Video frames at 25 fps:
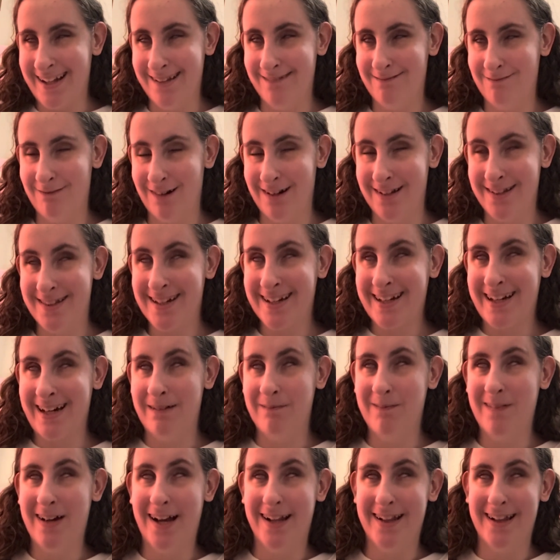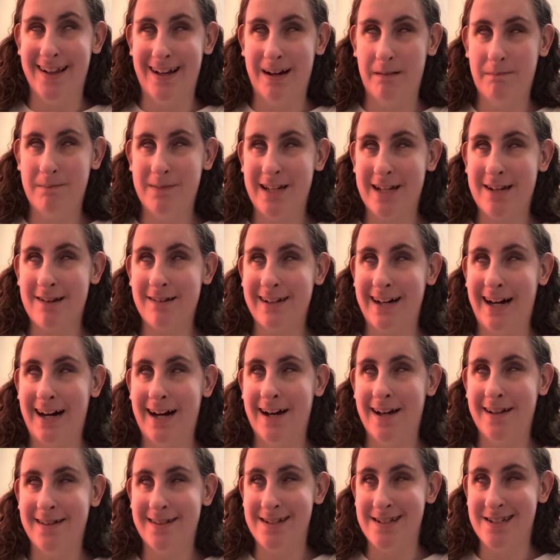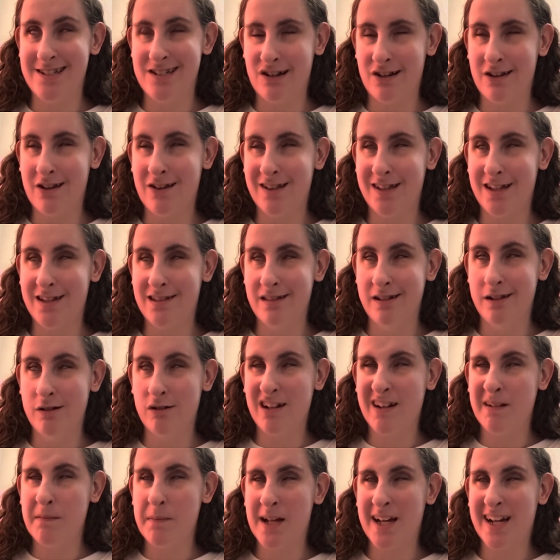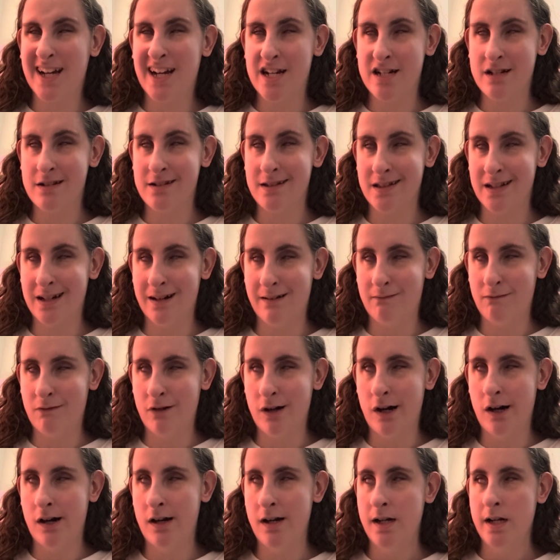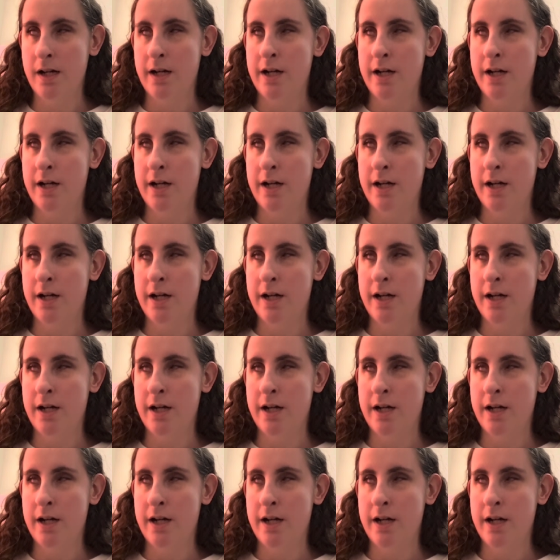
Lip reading: of want to come in and update you guys and show you this new communication software.